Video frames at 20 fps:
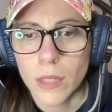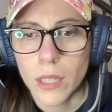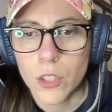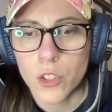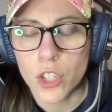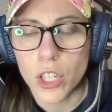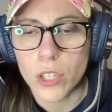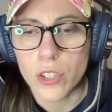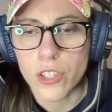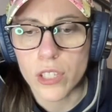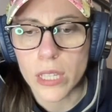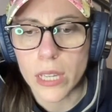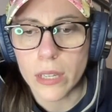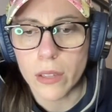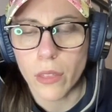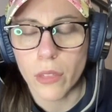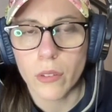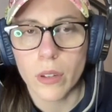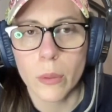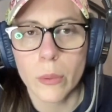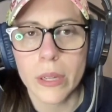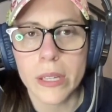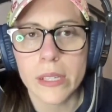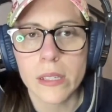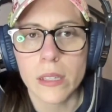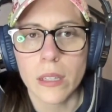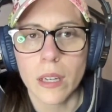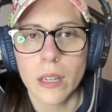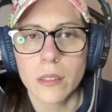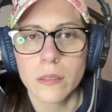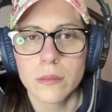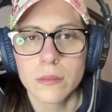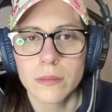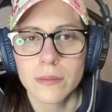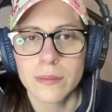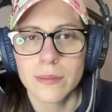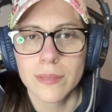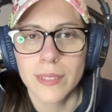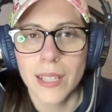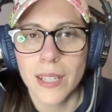Judge signed three weeks ago.
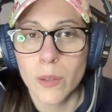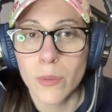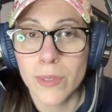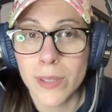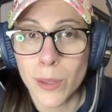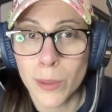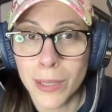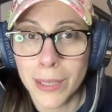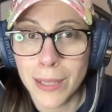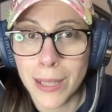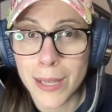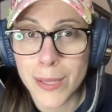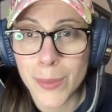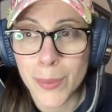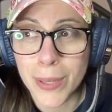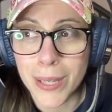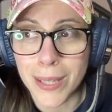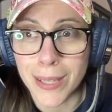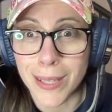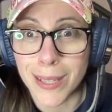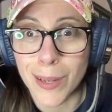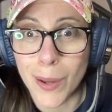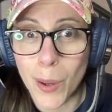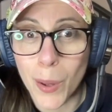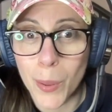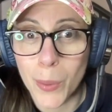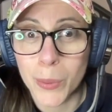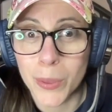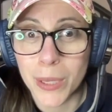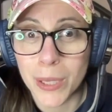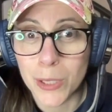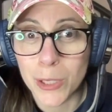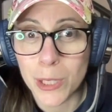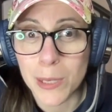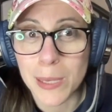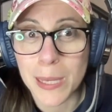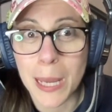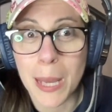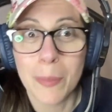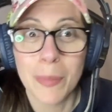And it was only last week. It only
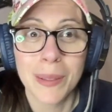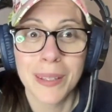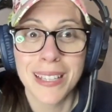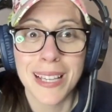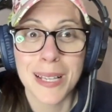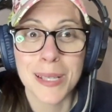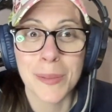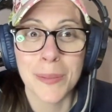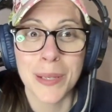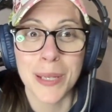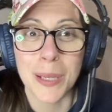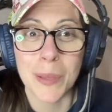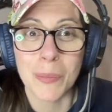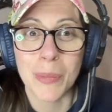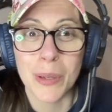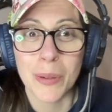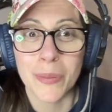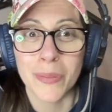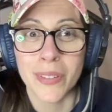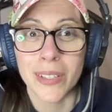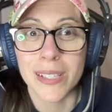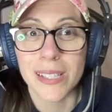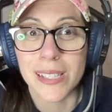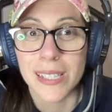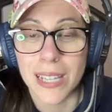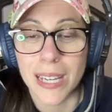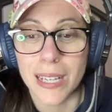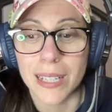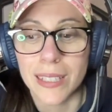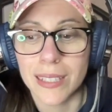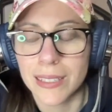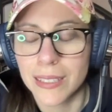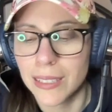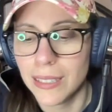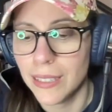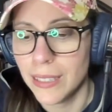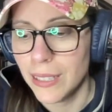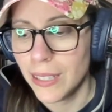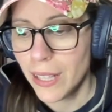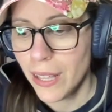just happened last week, but it feels like
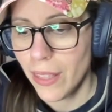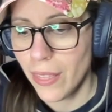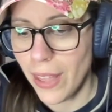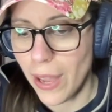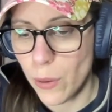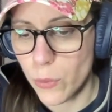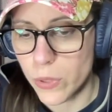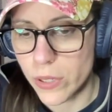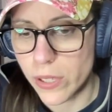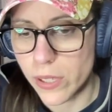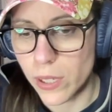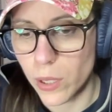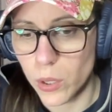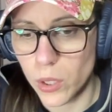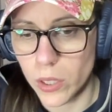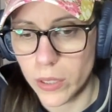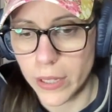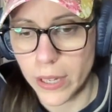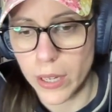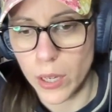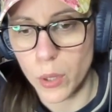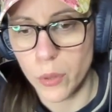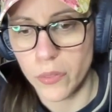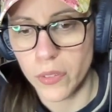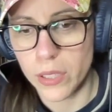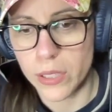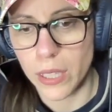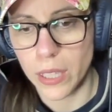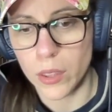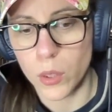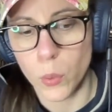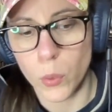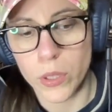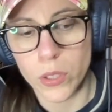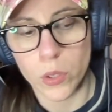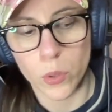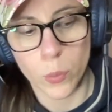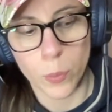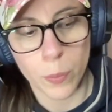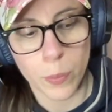that was so long ago. It feels like the
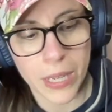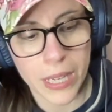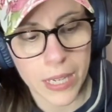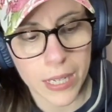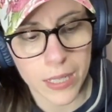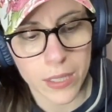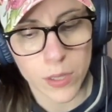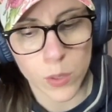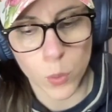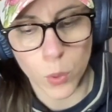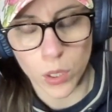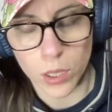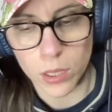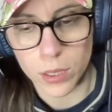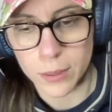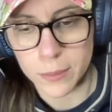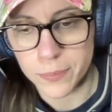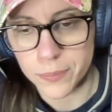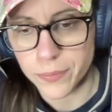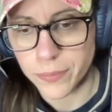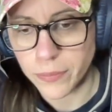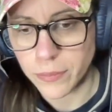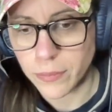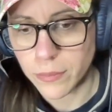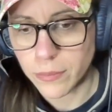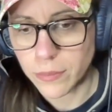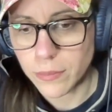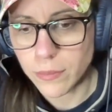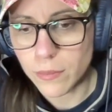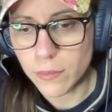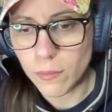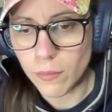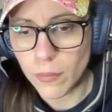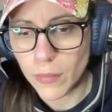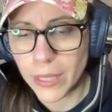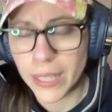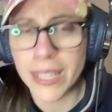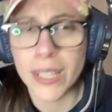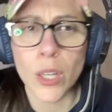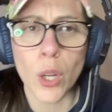winter meetings were
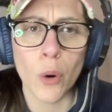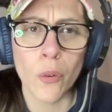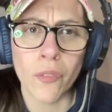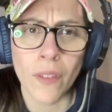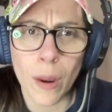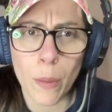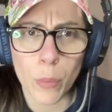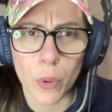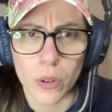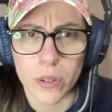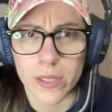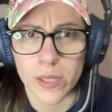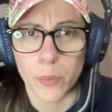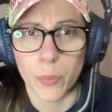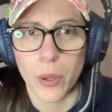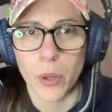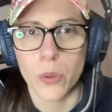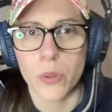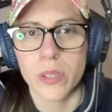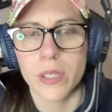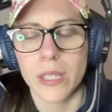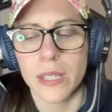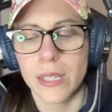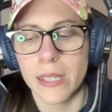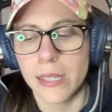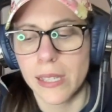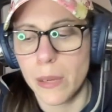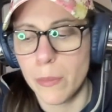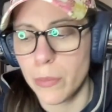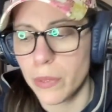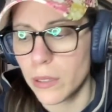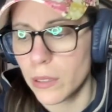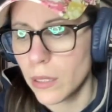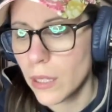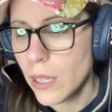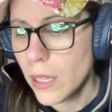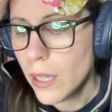in November as opposed to December.